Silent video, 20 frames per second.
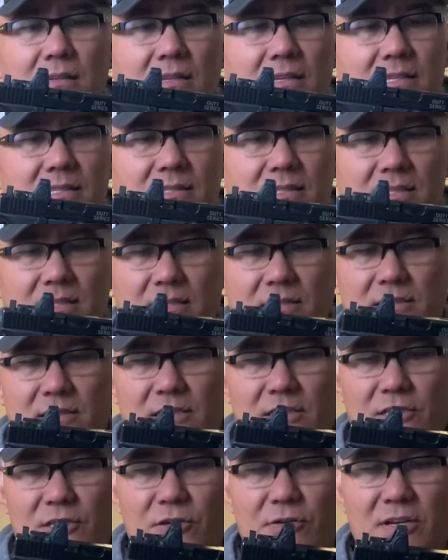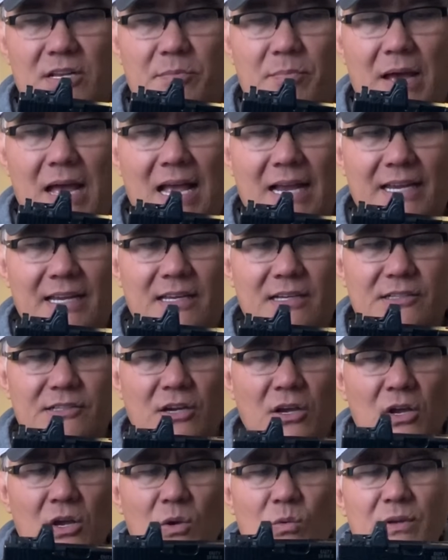This is the duty package
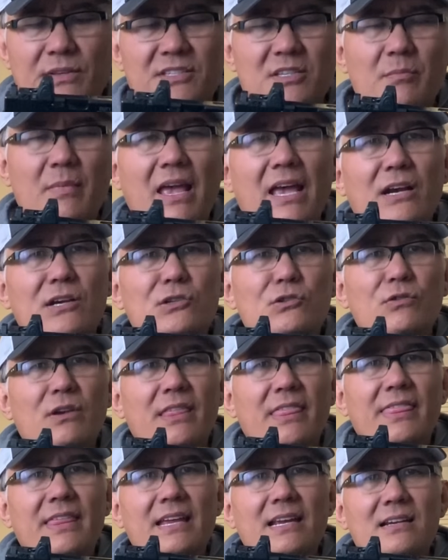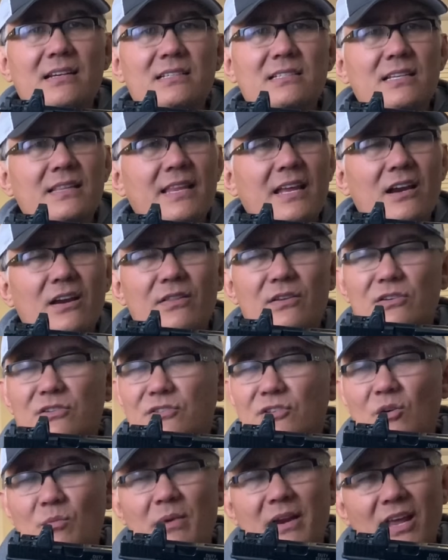with some extra things in there. There's
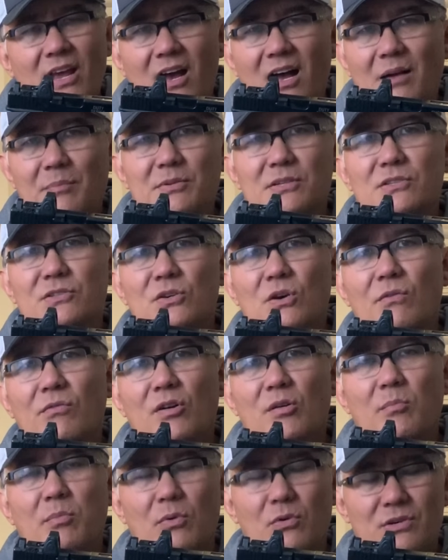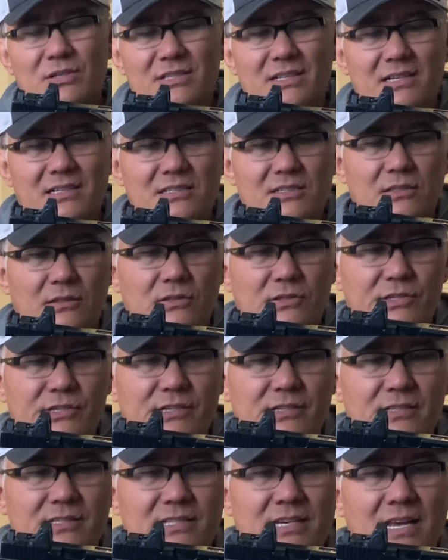so many options over at BoreSight
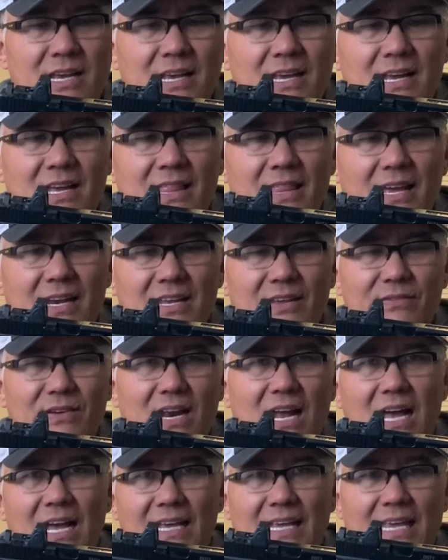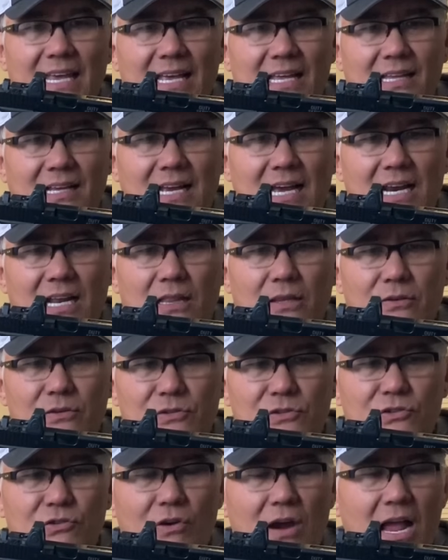Solutions that even I kind of lose
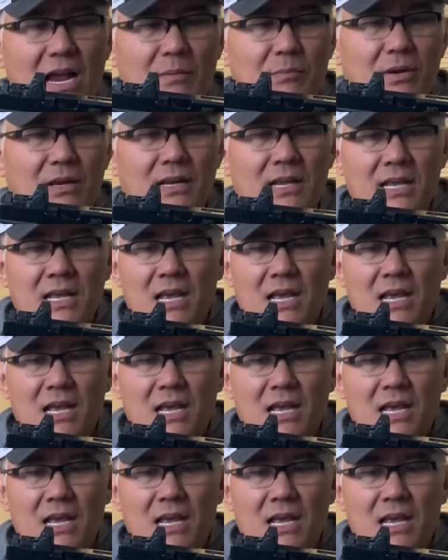track. But